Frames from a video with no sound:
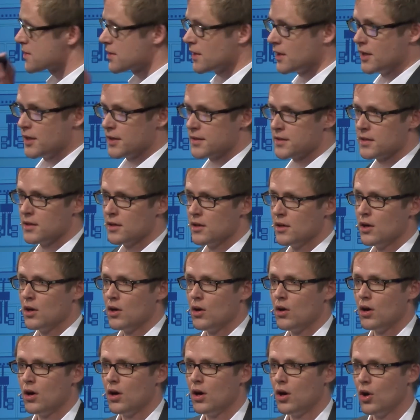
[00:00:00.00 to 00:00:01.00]
side,
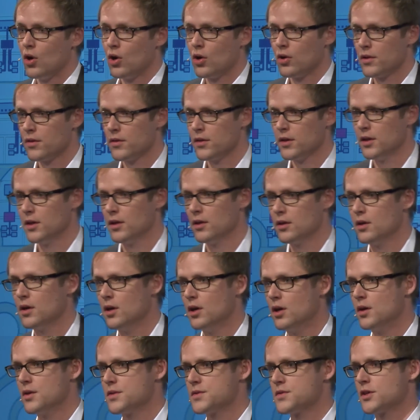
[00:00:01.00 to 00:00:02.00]
all the
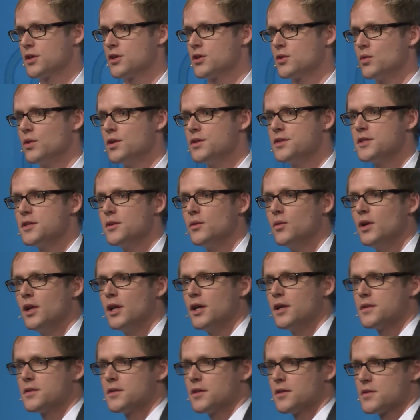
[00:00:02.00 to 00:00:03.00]
security
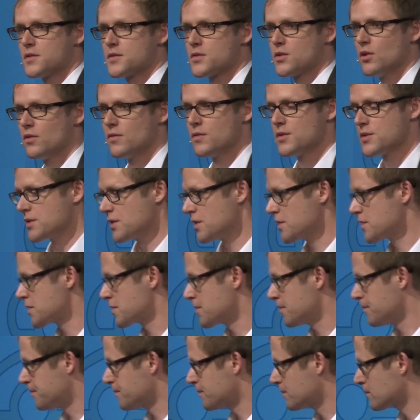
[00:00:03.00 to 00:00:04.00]
related
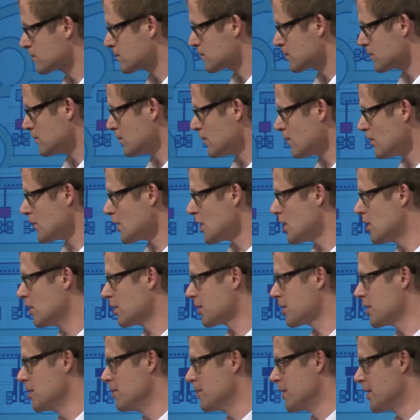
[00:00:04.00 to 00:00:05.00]
services.
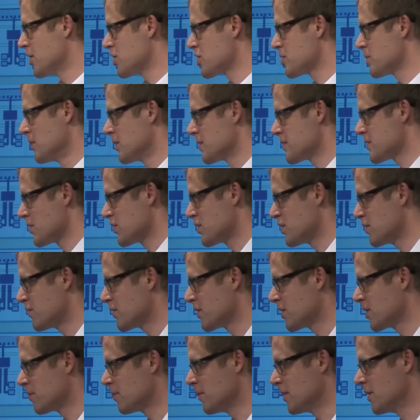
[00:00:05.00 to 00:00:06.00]
Key management,
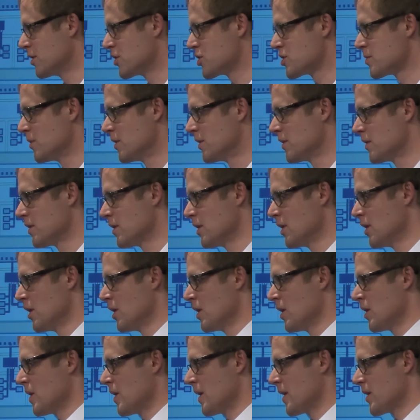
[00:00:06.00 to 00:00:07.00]
certificate management,
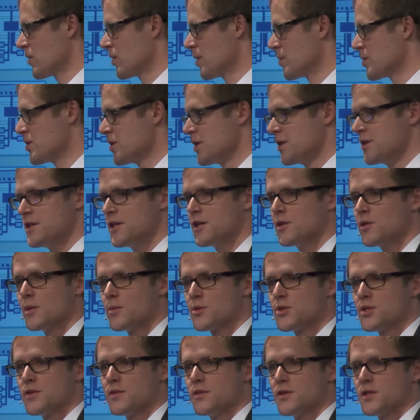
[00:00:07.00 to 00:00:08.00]
encryption and
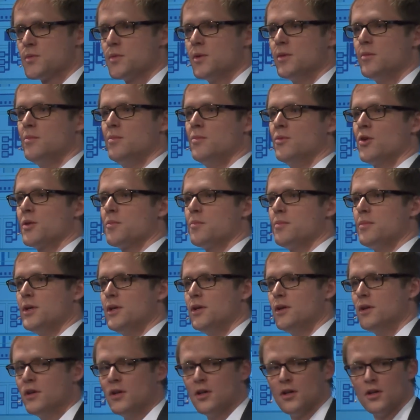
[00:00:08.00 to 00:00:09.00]
decryption. This will not
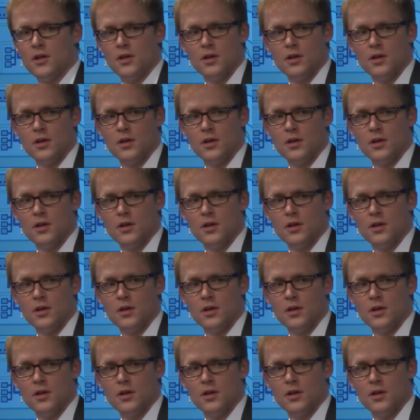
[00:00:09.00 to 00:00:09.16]
be